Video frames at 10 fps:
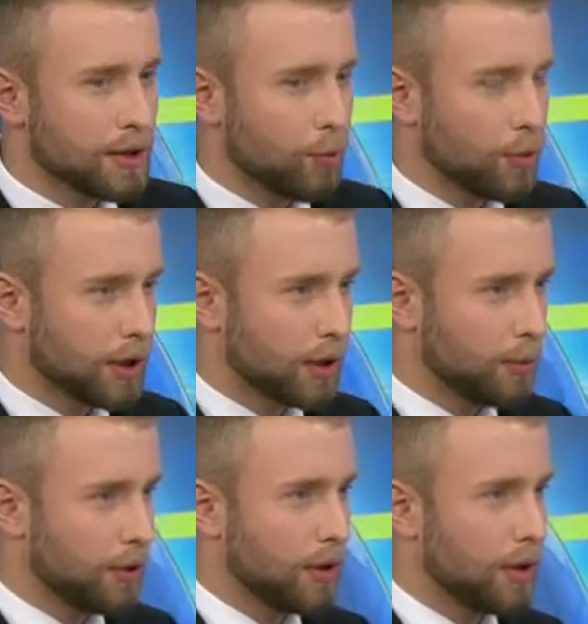now working
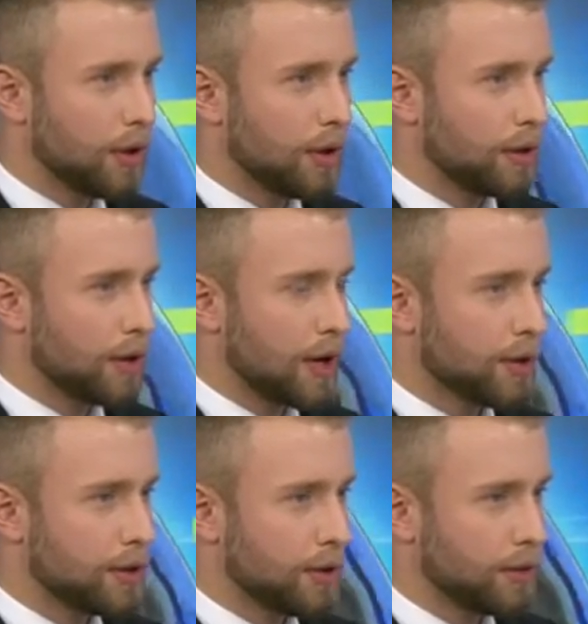with the
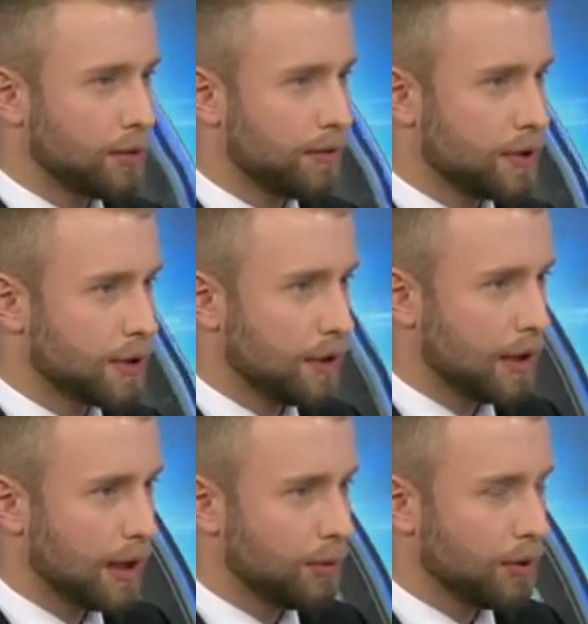international Universal
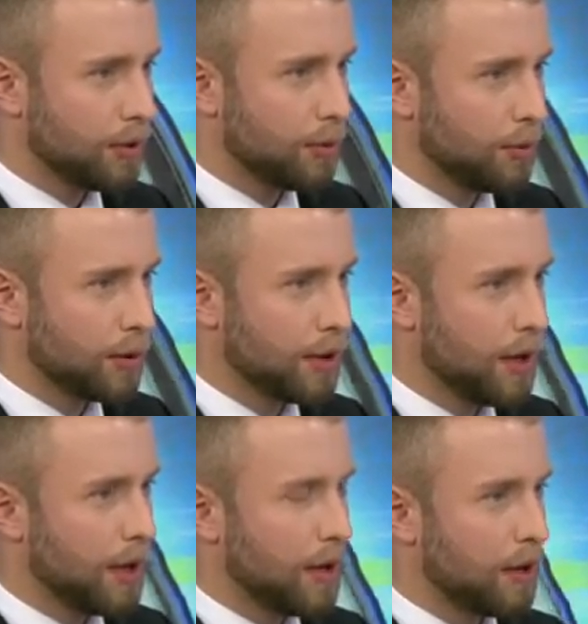label, or
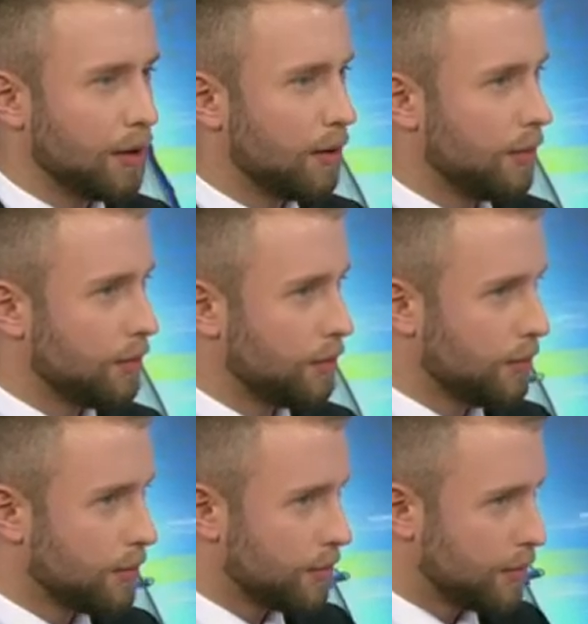
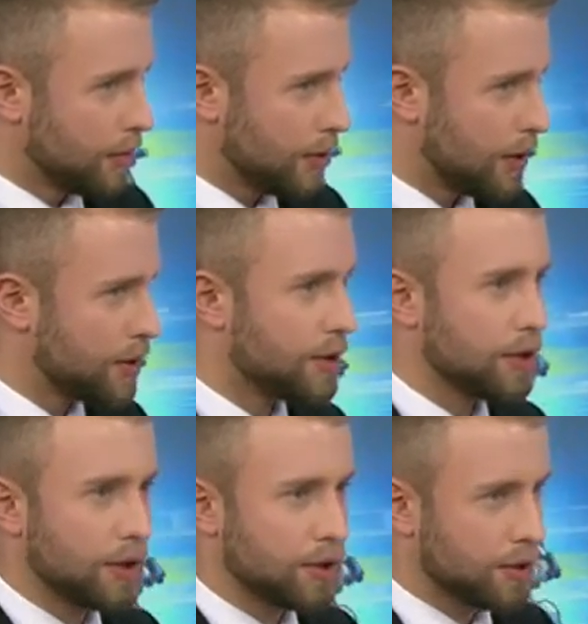this
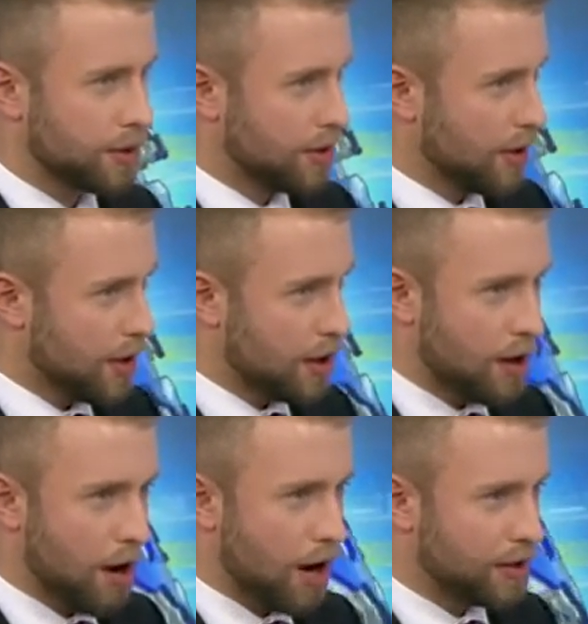is
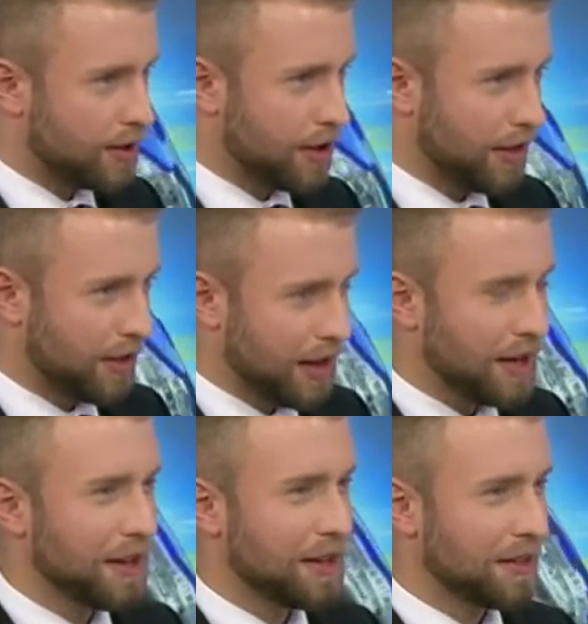not the
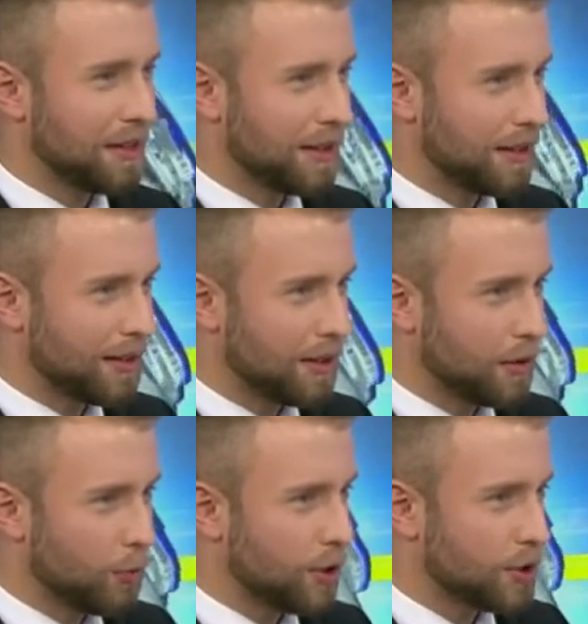thing,
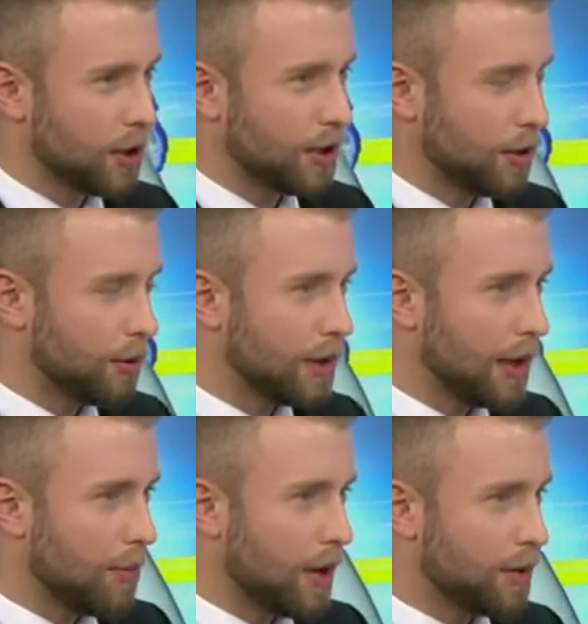and we're talking only
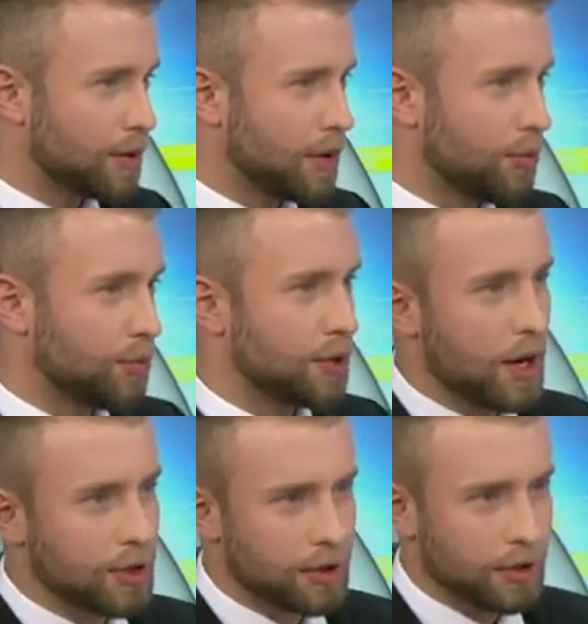about the
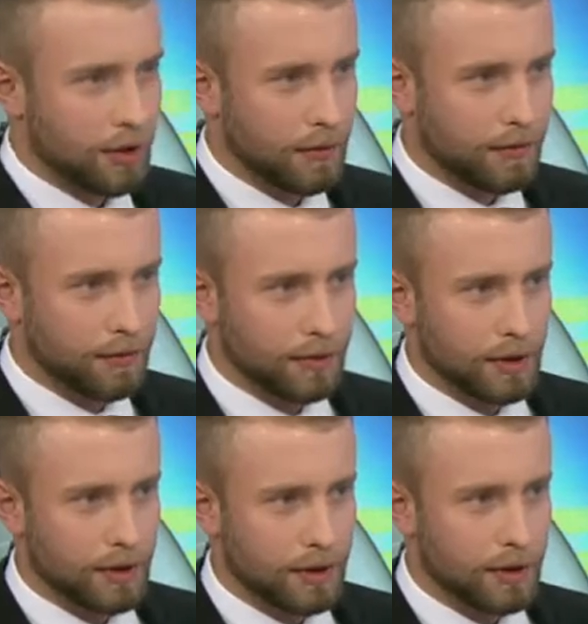production of
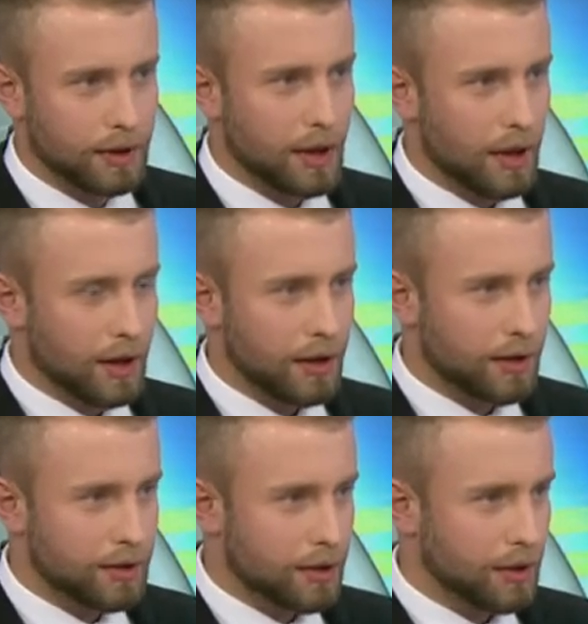the
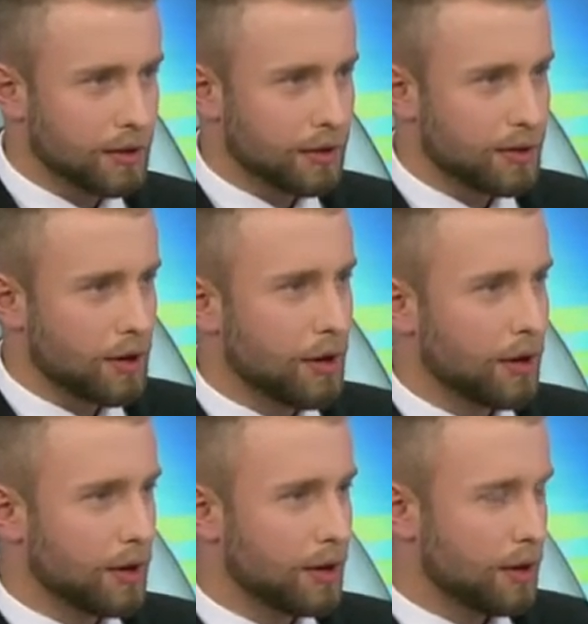single
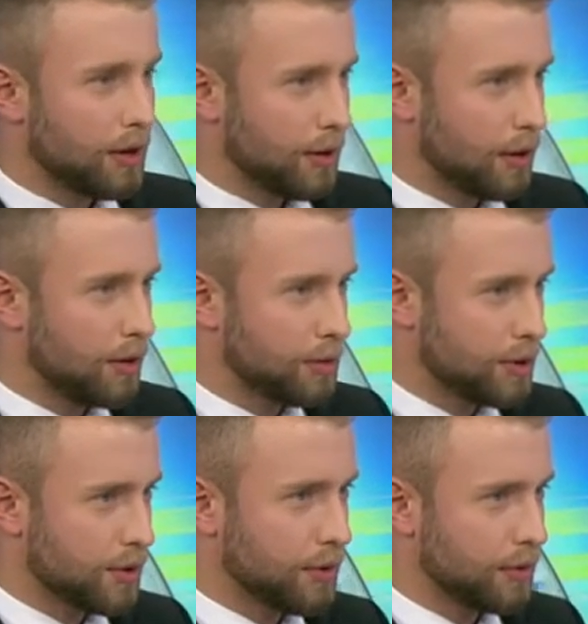song called
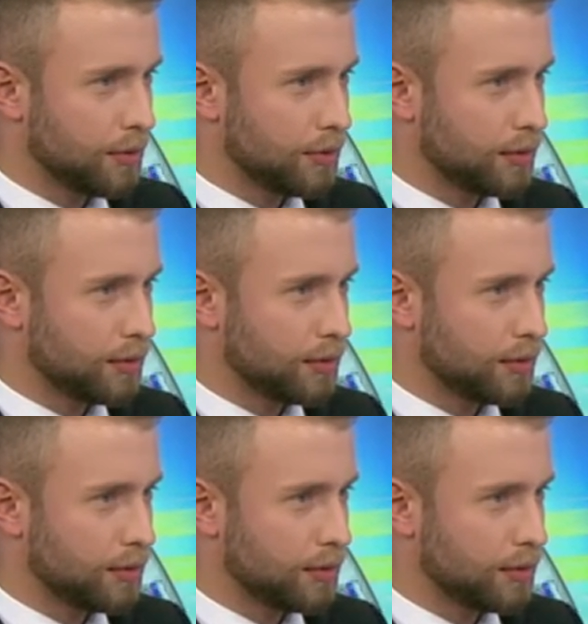Solo?